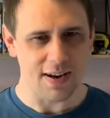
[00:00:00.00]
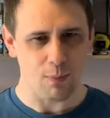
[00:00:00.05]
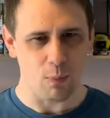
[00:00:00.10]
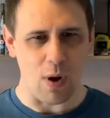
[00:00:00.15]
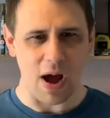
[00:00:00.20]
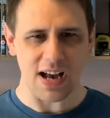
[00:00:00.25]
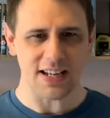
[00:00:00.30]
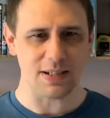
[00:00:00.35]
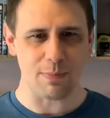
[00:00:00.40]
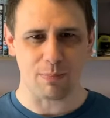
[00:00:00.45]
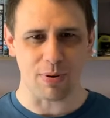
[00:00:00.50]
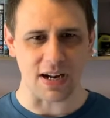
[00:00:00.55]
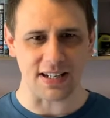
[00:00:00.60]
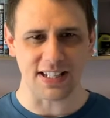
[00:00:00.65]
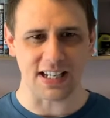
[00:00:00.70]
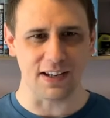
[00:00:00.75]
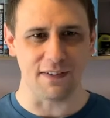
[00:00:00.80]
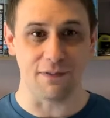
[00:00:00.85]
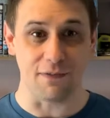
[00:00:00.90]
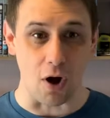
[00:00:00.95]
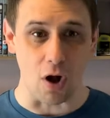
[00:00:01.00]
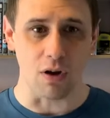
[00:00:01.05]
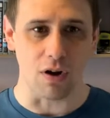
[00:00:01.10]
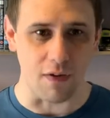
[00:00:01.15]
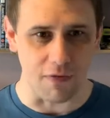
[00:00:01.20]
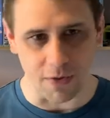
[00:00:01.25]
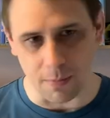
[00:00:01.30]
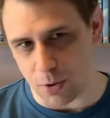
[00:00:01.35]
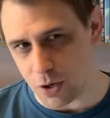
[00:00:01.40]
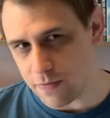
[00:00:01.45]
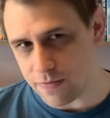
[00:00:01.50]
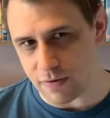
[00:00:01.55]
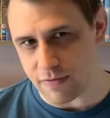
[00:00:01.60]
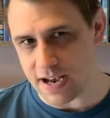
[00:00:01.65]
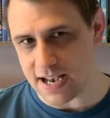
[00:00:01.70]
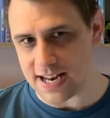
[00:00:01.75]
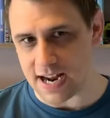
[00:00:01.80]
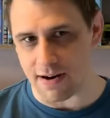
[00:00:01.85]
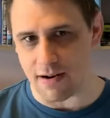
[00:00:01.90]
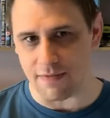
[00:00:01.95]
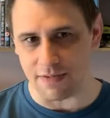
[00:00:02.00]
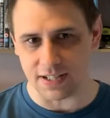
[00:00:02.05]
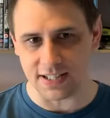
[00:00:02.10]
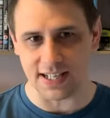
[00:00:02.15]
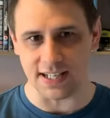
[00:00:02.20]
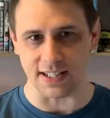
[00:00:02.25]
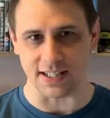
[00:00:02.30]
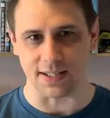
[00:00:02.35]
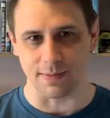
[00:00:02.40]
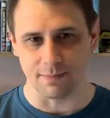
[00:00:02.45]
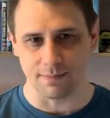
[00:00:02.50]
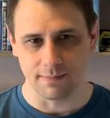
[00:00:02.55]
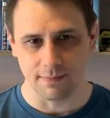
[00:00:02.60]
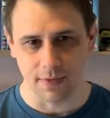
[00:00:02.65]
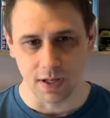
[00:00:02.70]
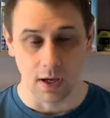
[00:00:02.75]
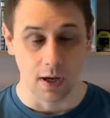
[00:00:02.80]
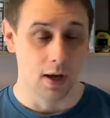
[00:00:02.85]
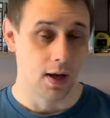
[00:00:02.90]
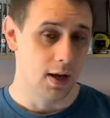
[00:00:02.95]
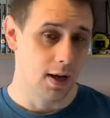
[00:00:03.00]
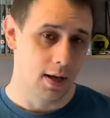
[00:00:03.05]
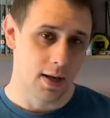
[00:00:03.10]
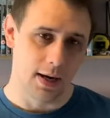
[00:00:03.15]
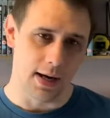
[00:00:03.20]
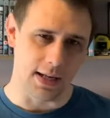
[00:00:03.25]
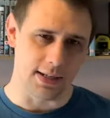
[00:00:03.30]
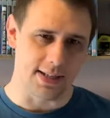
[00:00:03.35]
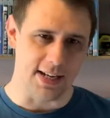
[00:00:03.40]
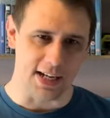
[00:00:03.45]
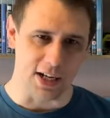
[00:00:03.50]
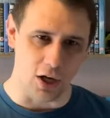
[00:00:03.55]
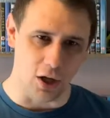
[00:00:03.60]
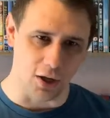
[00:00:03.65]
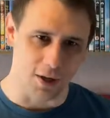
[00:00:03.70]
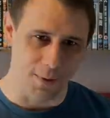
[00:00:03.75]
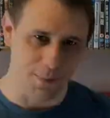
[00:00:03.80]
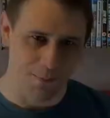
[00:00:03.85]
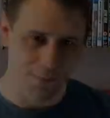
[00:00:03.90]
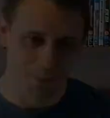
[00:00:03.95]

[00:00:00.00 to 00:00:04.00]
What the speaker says: why has it practically fallen off the movie radar ever since? Let's take a look.